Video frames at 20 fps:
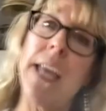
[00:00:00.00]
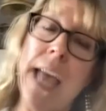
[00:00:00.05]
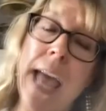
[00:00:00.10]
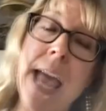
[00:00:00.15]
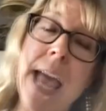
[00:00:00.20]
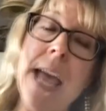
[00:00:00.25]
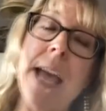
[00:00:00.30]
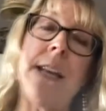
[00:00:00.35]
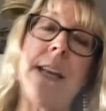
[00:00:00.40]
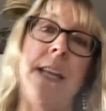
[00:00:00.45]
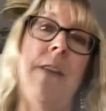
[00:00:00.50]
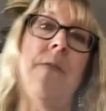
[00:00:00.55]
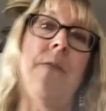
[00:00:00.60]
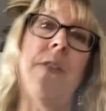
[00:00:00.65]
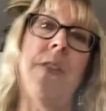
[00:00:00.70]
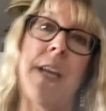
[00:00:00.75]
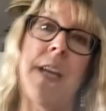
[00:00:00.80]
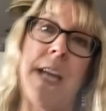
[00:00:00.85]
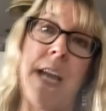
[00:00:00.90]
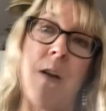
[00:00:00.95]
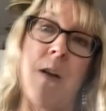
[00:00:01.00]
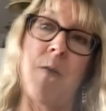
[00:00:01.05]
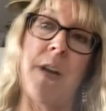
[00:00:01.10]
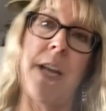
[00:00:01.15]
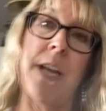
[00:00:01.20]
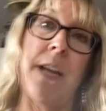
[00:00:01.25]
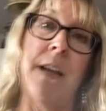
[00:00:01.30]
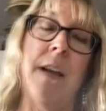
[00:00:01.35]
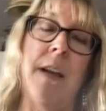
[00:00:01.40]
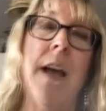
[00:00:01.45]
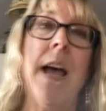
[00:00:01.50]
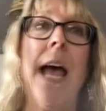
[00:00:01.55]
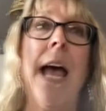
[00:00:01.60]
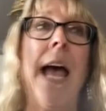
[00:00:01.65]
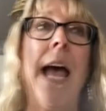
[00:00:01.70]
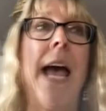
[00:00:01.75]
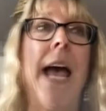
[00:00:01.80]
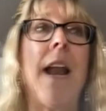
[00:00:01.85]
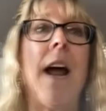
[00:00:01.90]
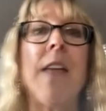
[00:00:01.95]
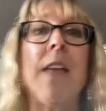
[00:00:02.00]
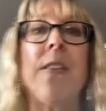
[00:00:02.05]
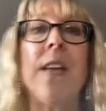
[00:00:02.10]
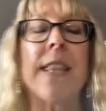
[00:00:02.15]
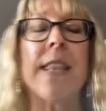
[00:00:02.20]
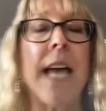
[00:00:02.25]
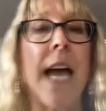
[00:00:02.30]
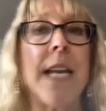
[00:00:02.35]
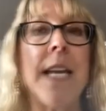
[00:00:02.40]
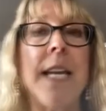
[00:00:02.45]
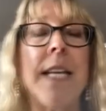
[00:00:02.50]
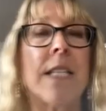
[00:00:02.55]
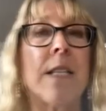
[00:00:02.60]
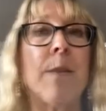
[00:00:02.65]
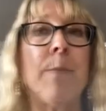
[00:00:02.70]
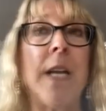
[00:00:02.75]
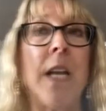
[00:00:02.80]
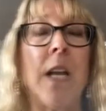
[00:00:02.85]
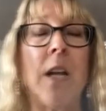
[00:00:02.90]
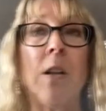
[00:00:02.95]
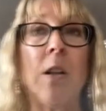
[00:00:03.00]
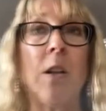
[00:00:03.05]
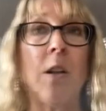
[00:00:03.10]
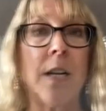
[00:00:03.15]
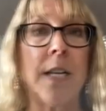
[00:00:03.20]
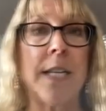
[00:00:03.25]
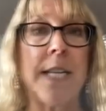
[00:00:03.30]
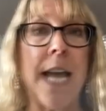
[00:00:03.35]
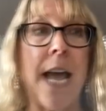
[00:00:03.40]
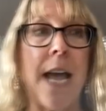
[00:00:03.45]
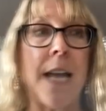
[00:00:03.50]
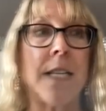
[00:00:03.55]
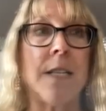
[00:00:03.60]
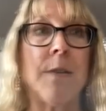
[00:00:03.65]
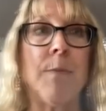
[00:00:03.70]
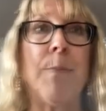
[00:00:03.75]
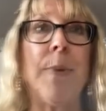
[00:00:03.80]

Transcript: and even the county. And I think that needs to be looked at